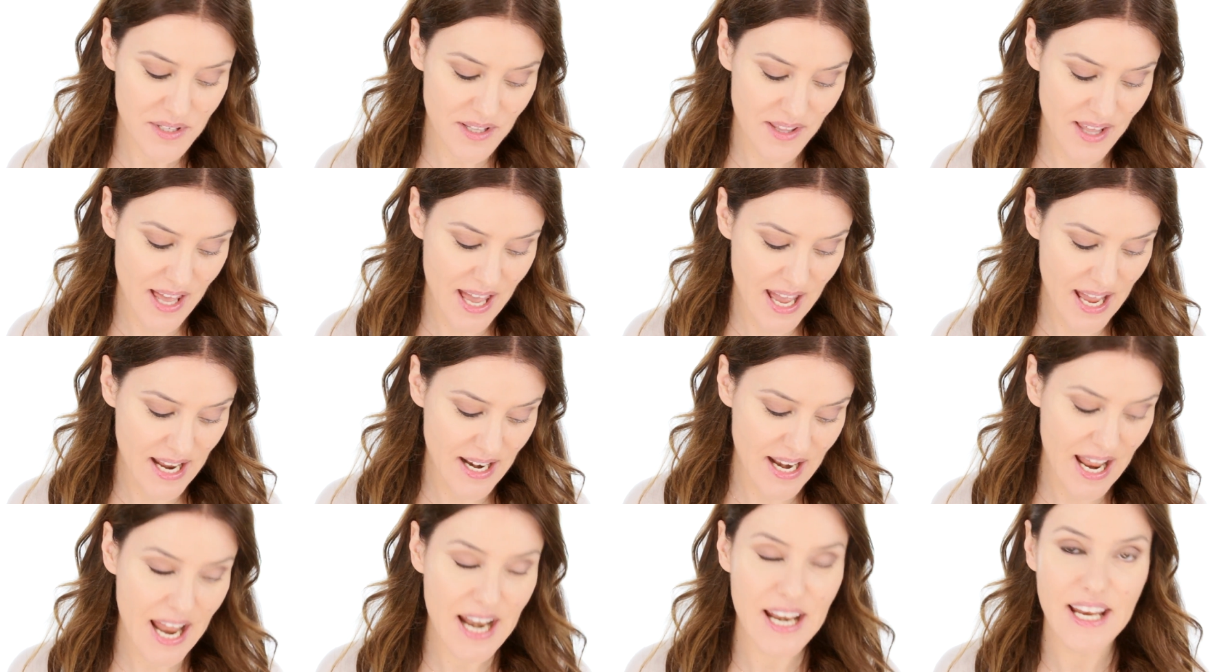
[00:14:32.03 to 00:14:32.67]

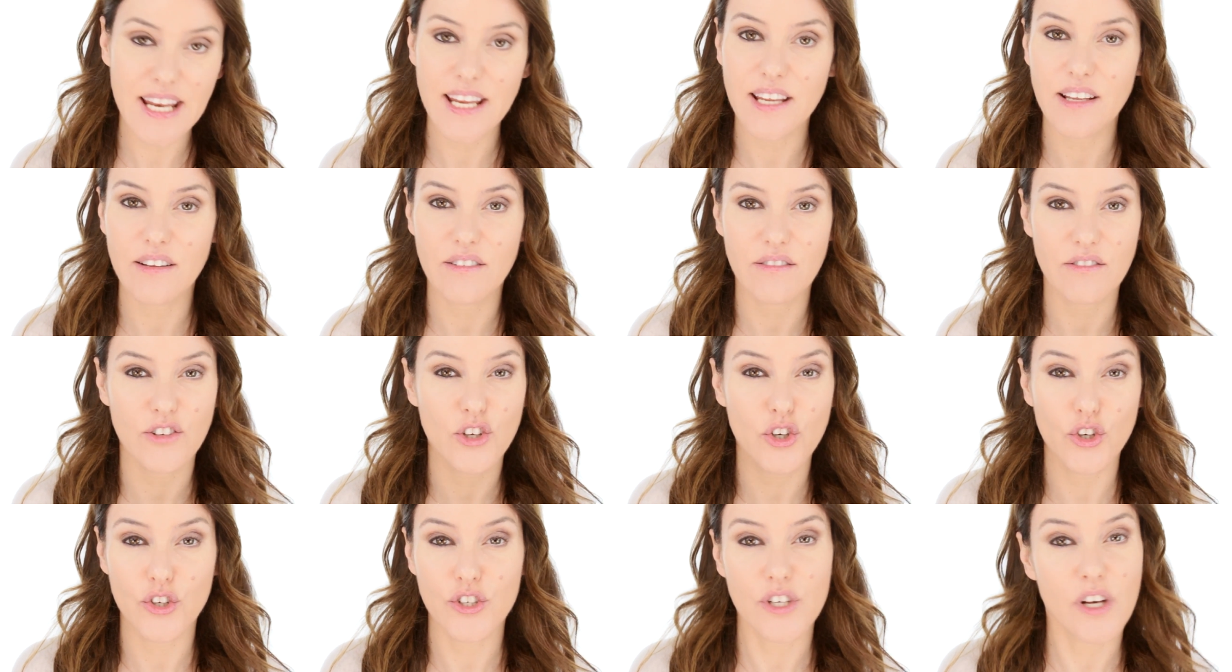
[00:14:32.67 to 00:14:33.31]
Then any
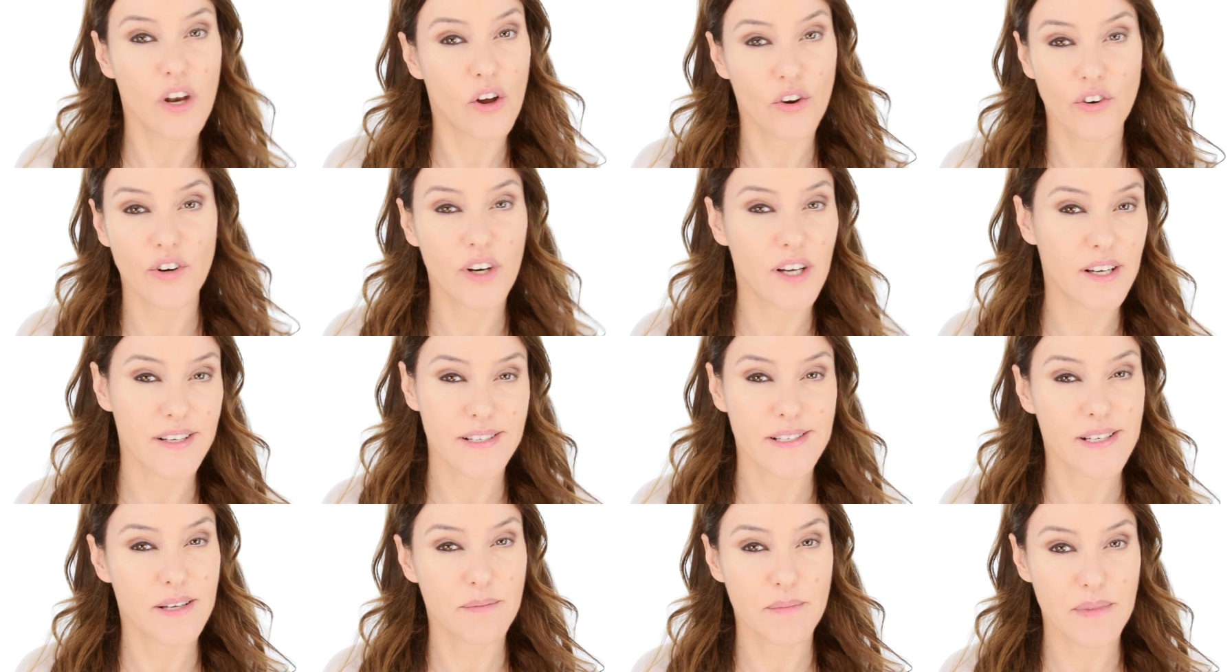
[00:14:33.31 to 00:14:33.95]
good long
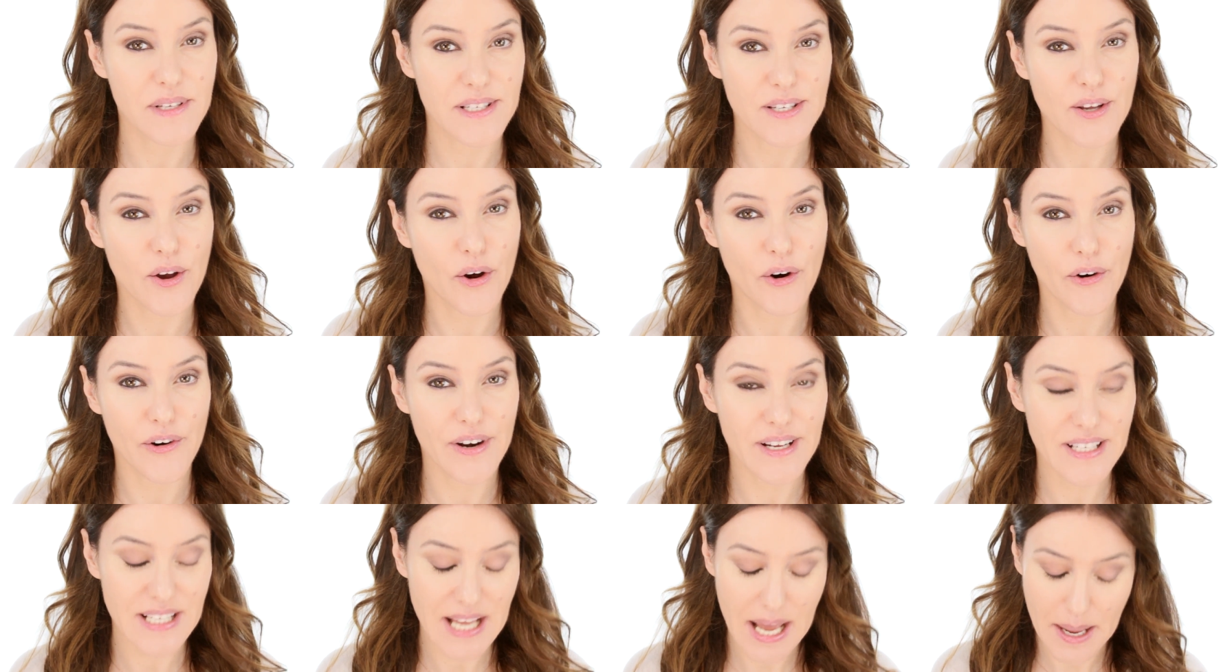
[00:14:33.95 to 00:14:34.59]
lasting
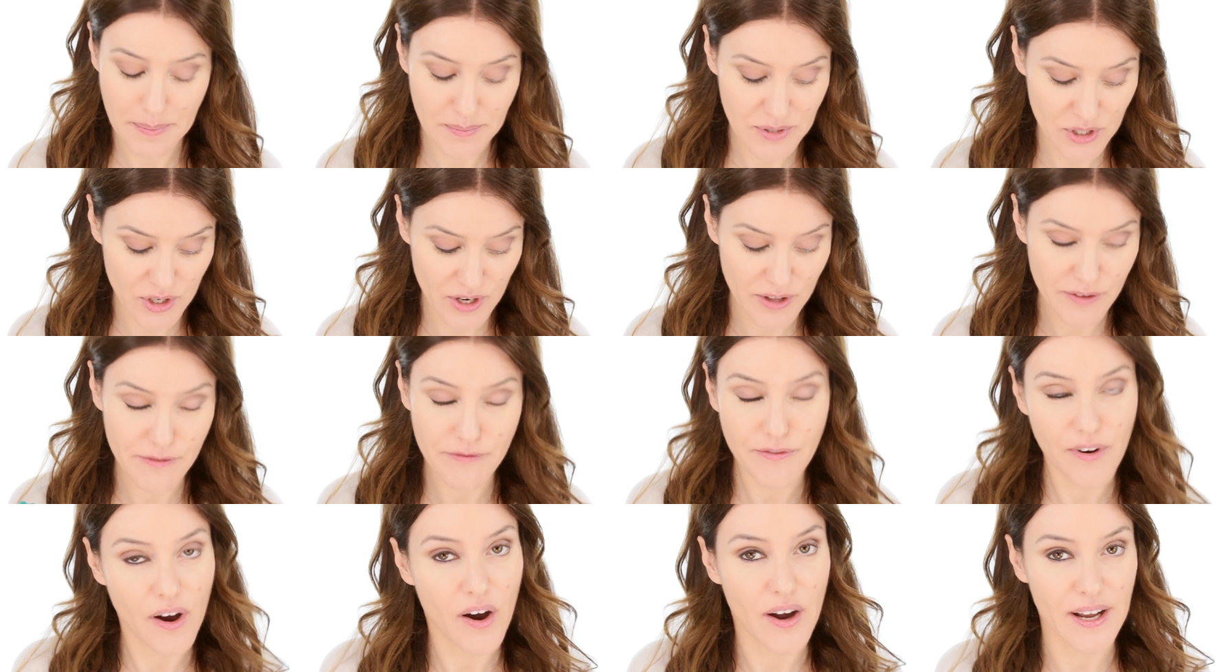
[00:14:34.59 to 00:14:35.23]
mascara is absolutely
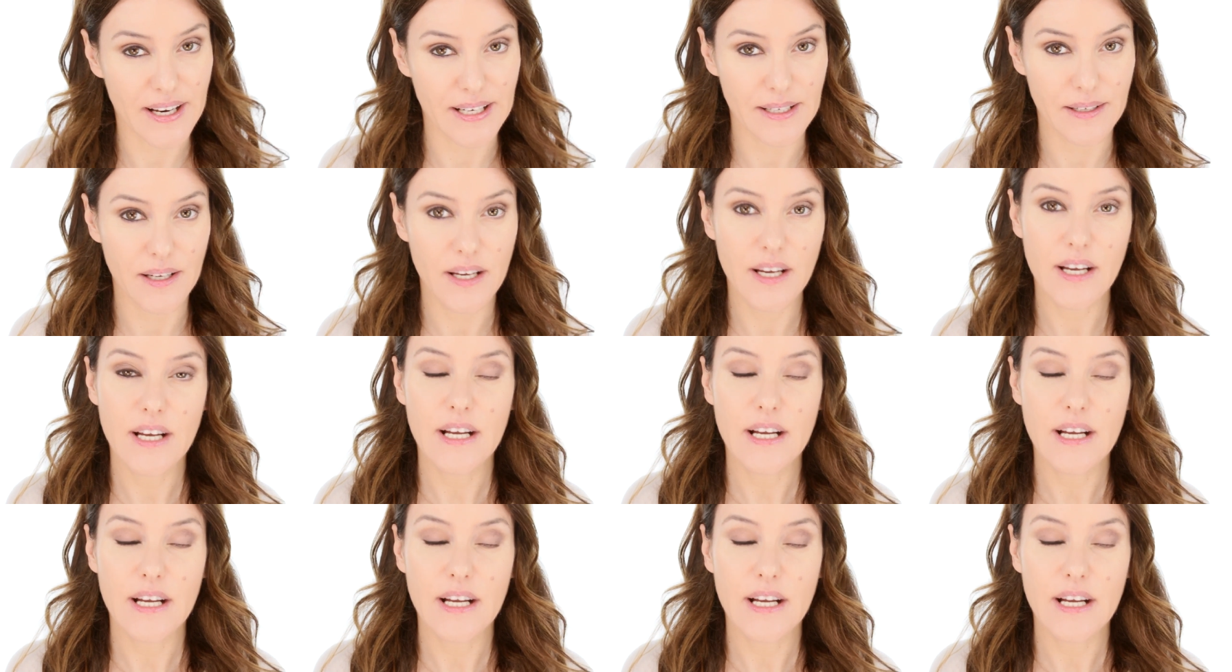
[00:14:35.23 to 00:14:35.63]
fine.